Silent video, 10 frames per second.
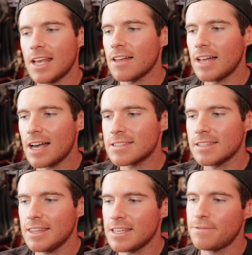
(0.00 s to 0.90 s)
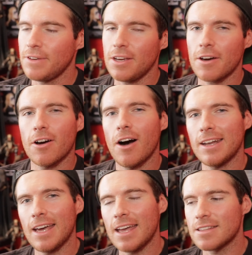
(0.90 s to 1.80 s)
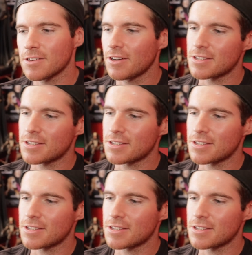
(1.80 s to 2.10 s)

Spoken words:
Now, lastly, this video kind of ends on